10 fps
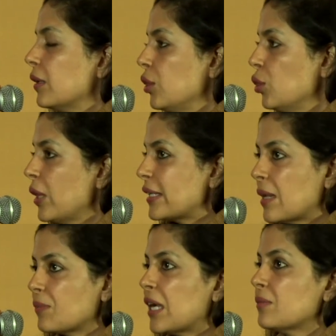Like
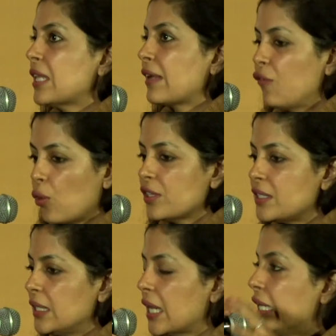sometimes, like for the
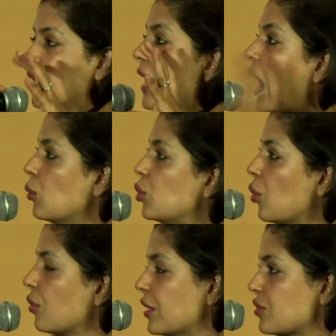scene, I need an
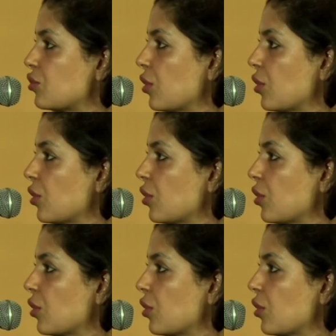outdoor restaurant.